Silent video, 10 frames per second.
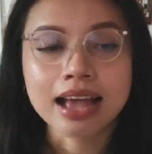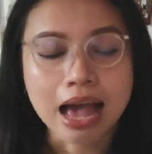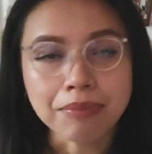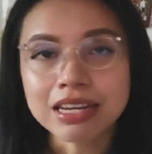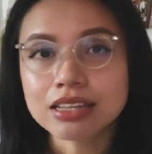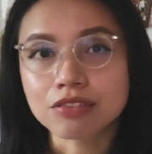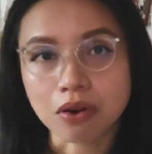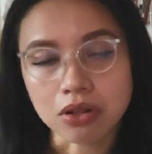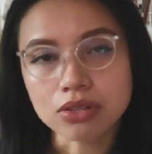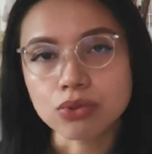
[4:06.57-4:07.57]
Happiness
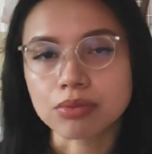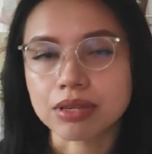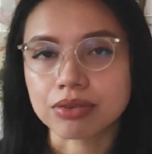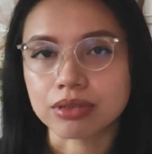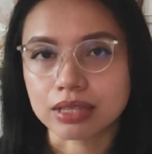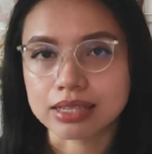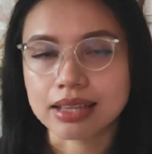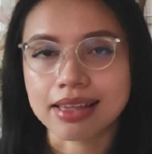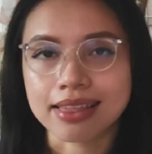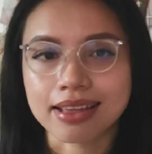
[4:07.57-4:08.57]
Falls will be
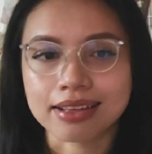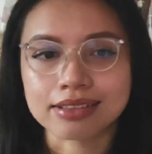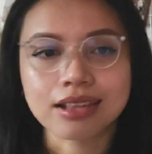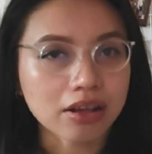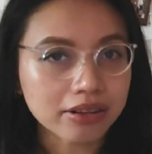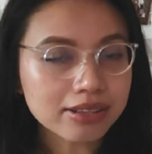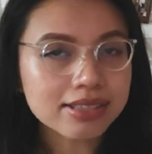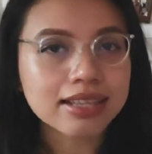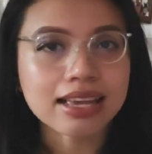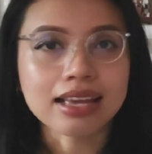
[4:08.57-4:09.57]
releasing this
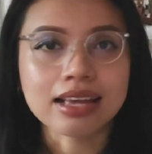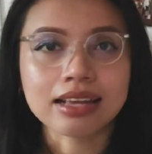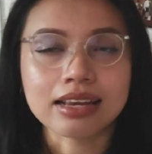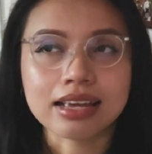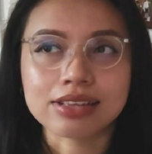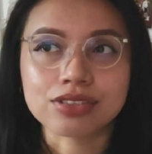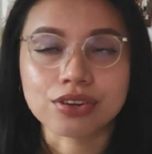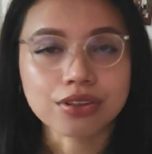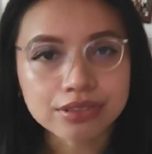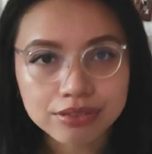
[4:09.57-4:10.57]
August and is
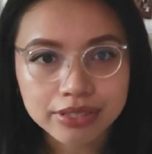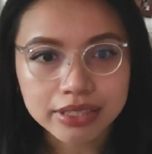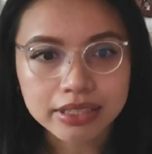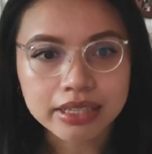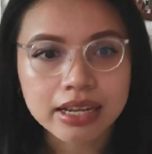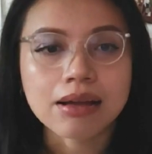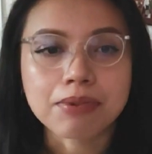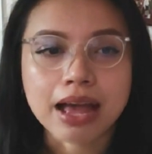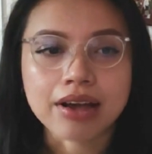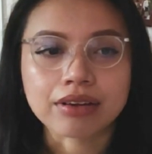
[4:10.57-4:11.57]
another thriller
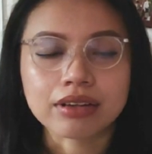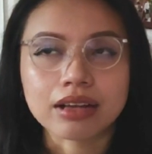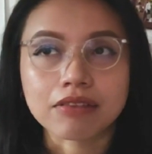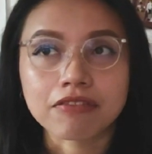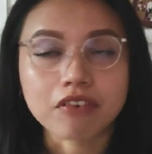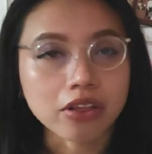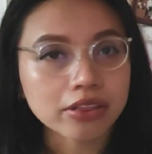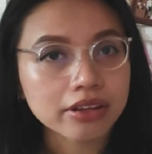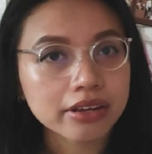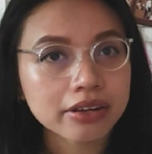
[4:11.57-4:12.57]
about a
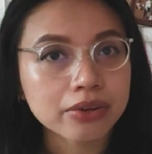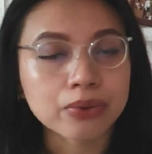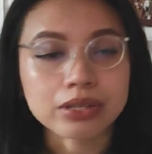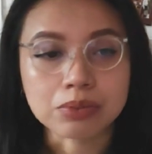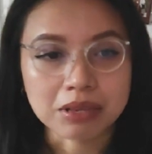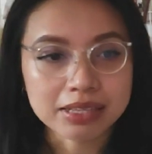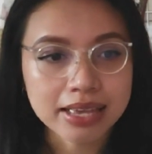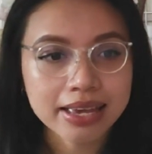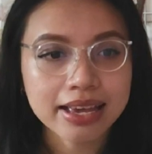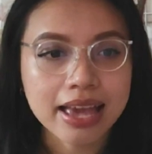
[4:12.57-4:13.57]
father who is
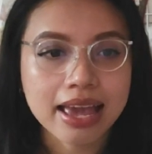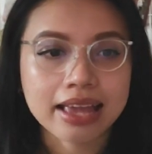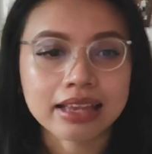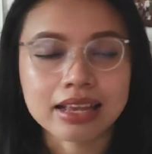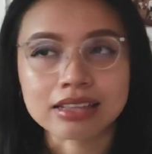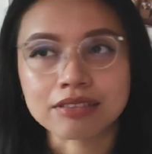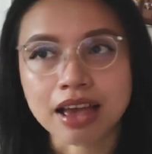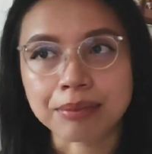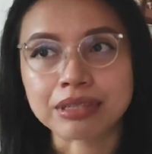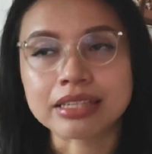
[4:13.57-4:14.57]
missing and his
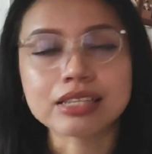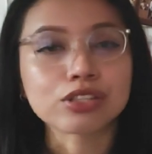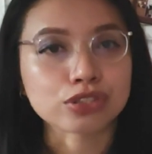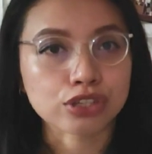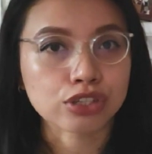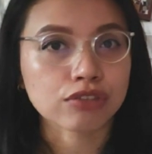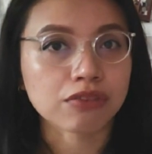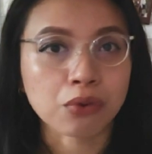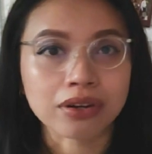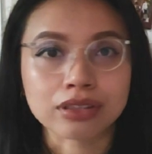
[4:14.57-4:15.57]
family's search
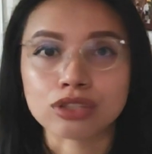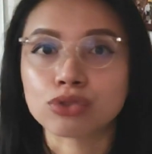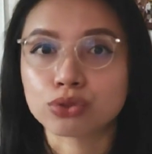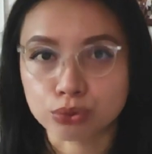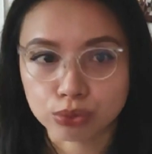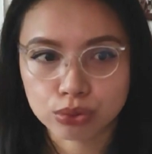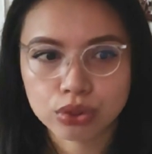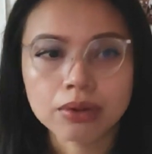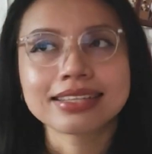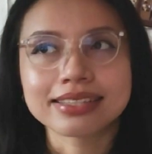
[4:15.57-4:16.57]
for the
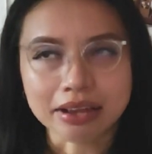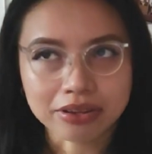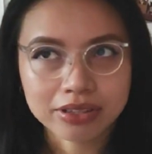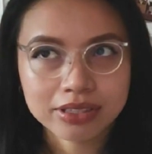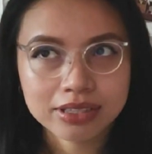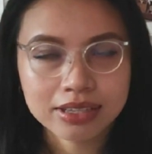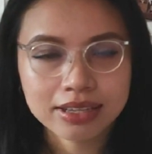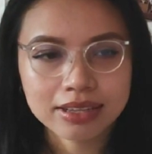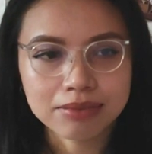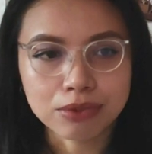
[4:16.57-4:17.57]
truth. Second,
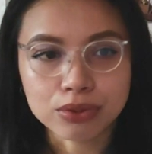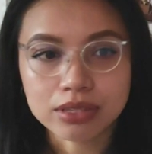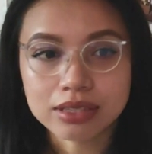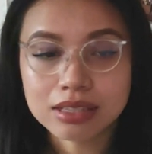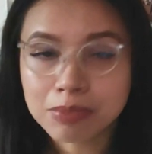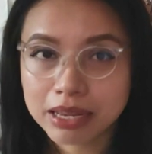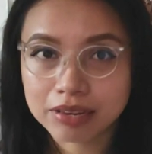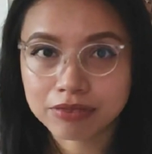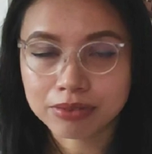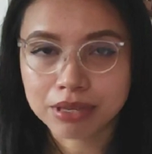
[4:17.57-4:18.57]
most
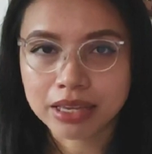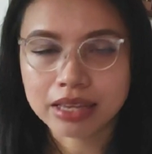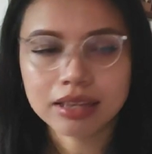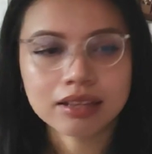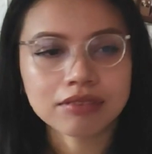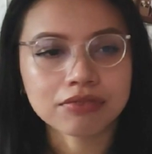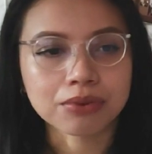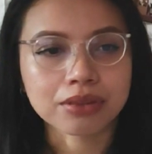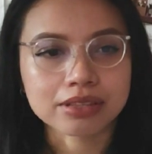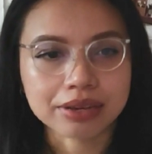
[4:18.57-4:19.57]
anticipated for me
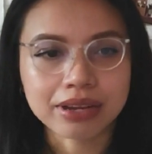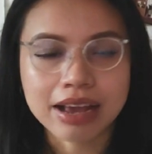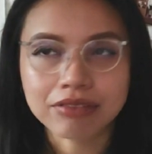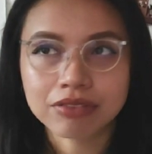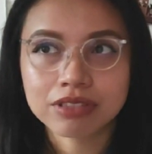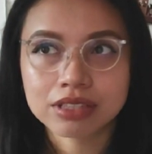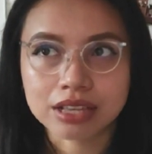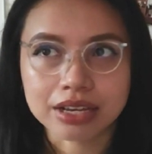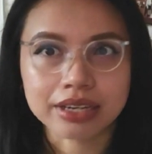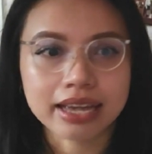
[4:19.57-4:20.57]
for the second half of this
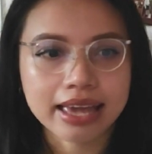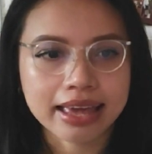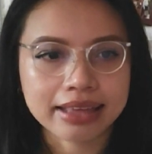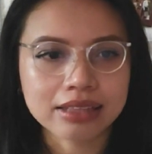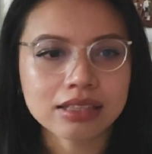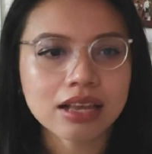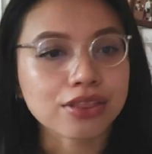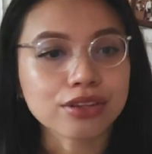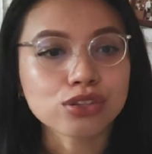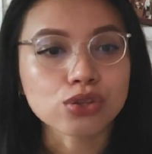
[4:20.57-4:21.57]
year is
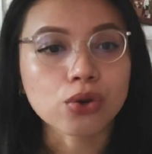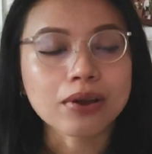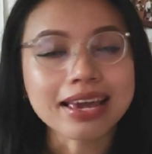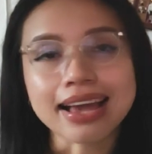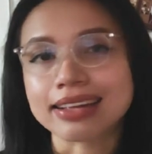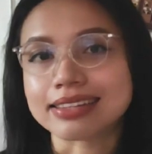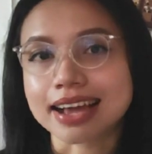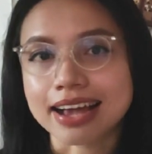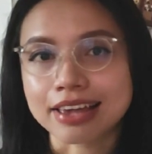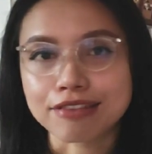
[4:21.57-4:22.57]
There's No Way I
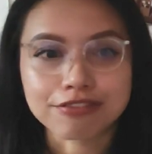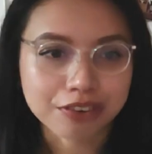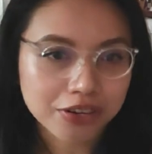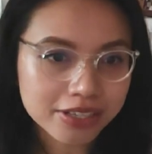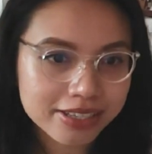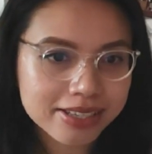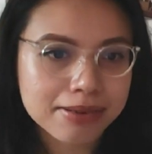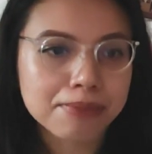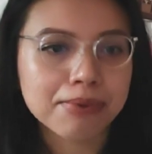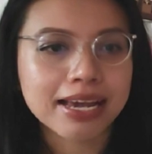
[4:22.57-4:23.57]
Die First
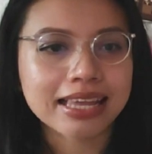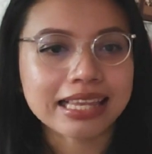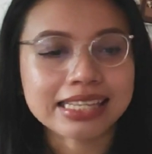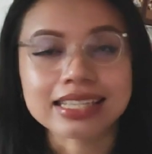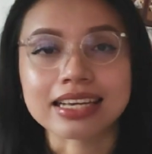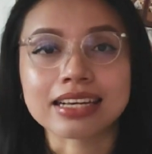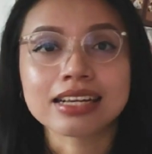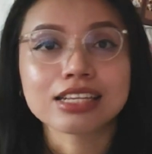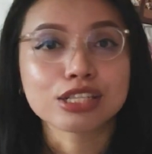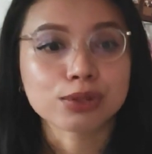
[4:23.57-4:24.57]
by Lisa
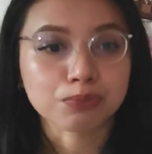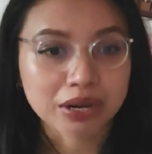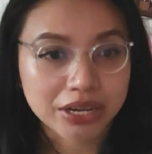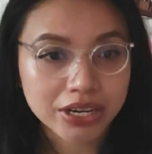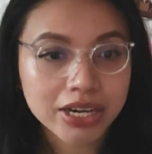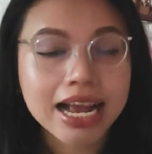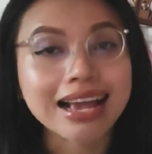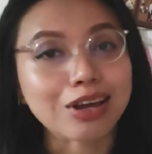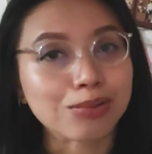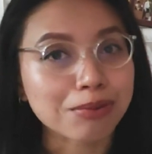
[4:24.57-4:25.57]
Springer.
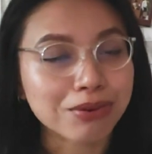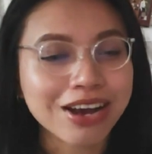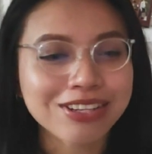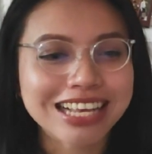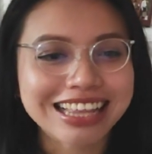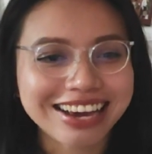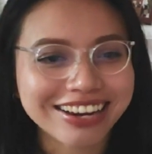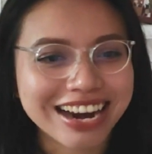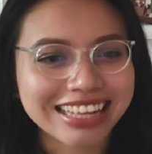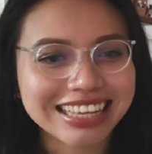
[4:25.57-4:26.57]
I hope I'm pronouncing that
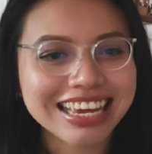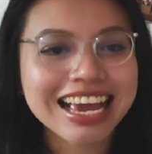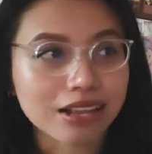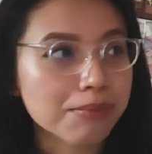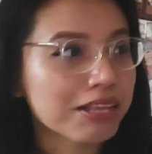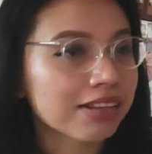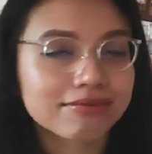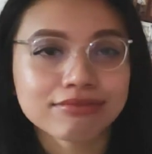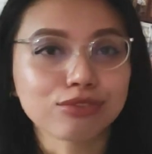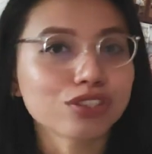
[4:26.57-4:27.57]
correctly. I mean,
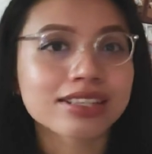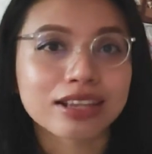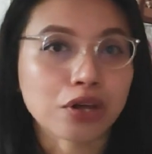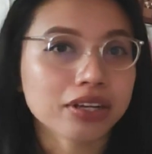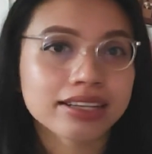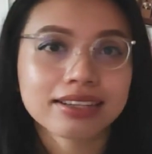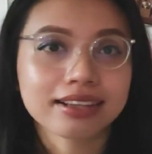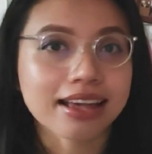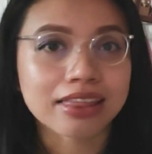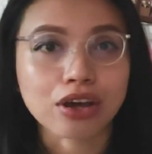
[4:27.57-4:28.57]
just look
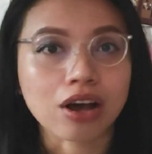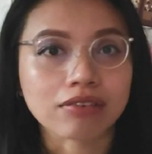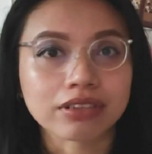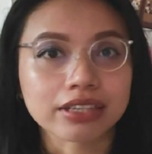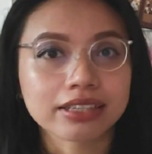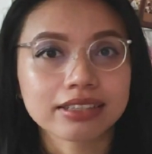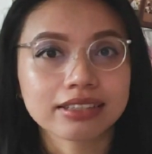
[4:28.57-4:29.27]
at the cover.